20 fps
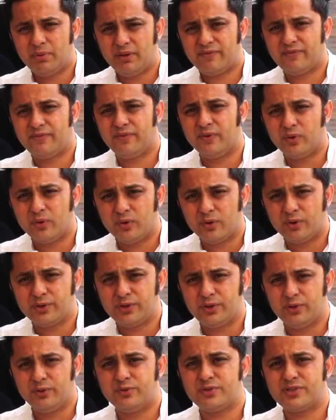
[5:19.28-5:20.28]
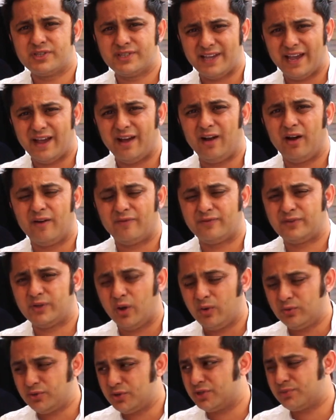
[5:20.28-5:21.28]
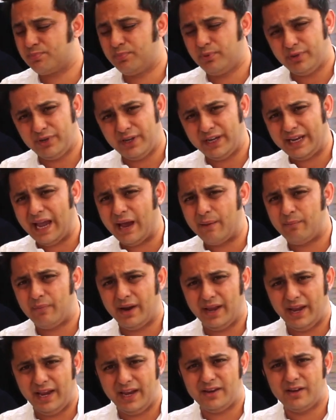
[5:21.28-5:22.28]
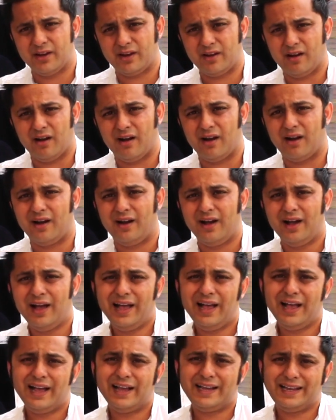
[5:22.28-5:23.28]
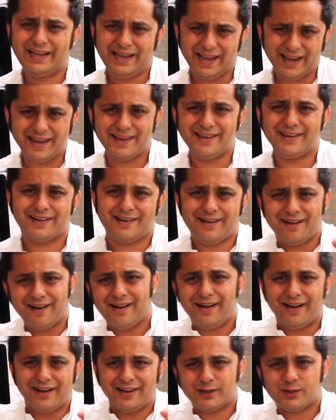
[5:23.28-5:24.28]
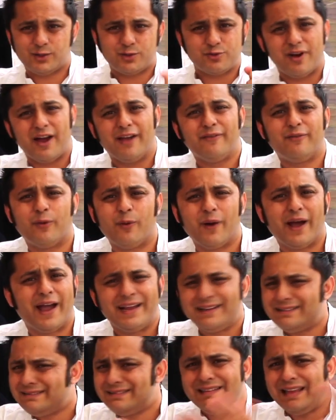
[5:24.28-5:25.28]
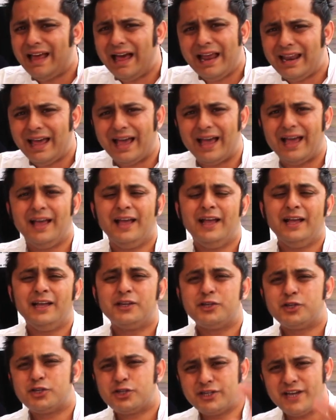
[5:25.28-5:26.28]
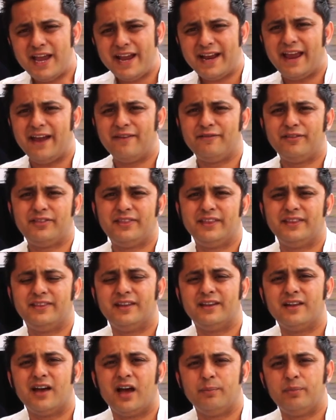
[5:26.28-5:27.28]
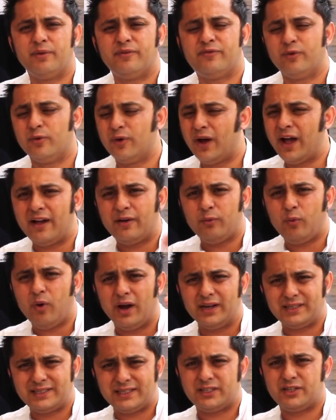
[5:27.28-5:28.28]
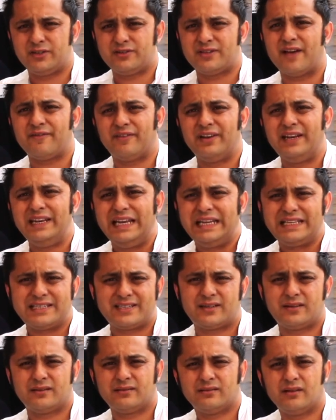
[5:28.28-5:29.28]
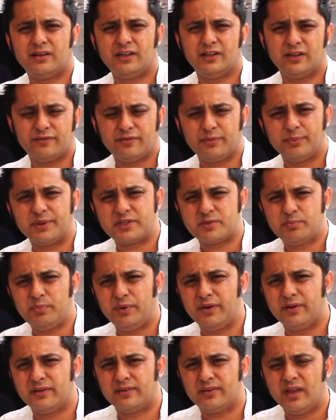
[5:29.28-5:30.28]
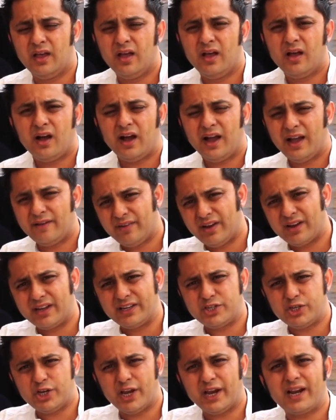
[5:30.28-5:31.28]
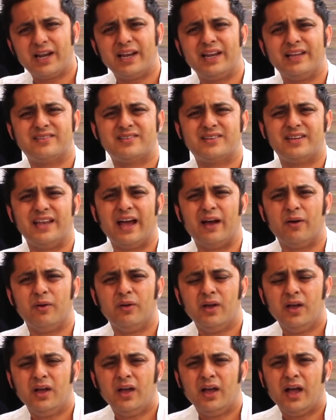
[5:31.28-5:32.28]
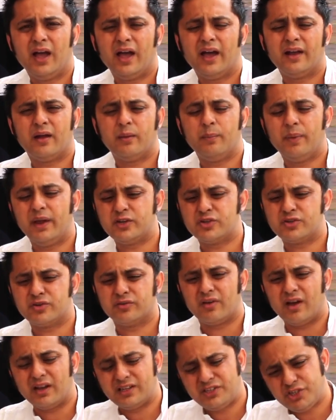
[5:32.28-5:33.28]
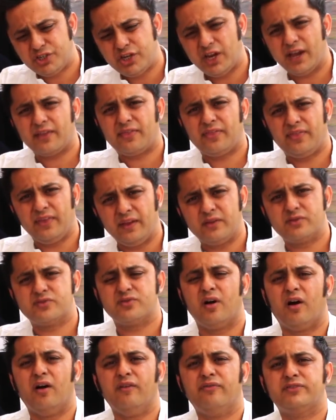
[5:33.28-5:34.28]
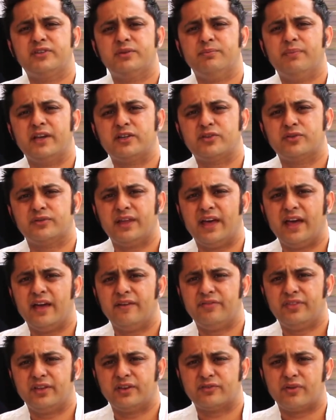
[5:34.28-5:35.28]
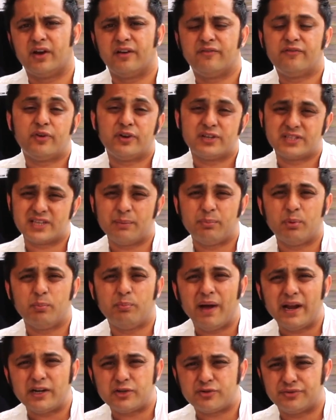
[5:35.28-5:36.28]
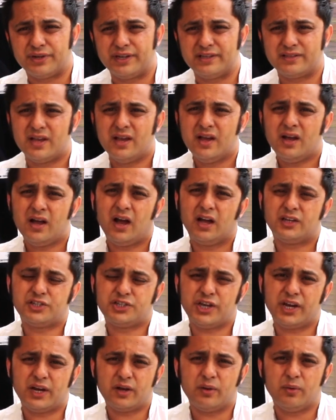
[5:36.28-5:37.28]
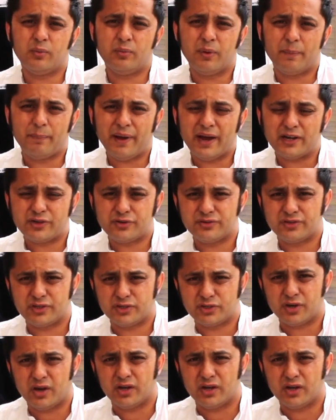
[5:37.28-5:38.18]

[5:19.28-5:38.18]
before you set off. Don't just put your camera in your car, get in your car and drive away. Nah. Check everything the night before. What I tend to do is have a list. You know, from experience, I have like a checklist now, and I make sure that I check things off to make sure that everything's right. For example, batteries. I check all my batteries are